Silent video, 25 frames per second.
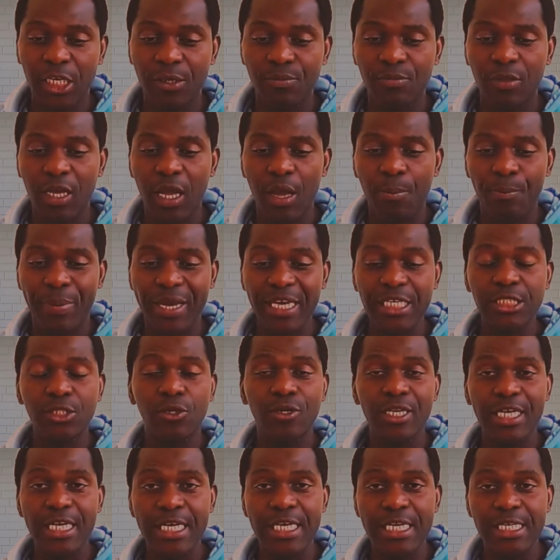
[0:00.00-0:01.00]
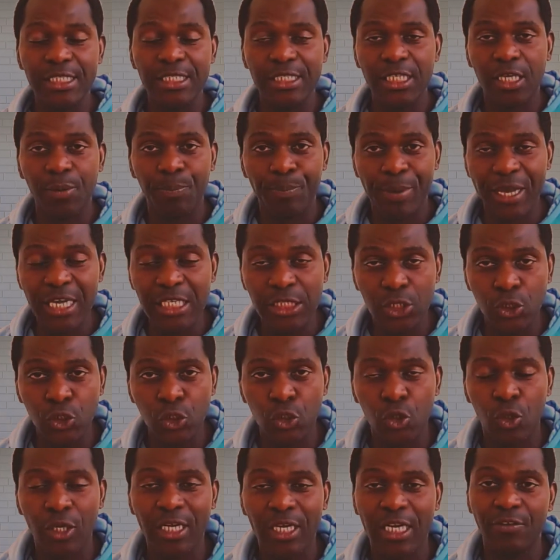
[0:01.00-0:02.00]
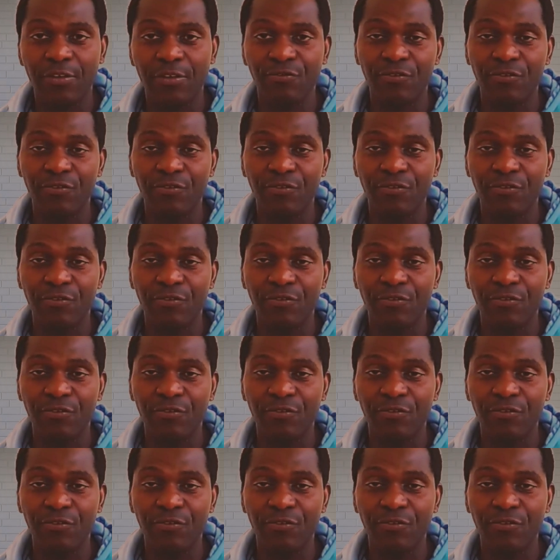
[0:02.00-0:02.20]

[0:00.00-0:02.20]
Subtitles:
based on history, based on geography,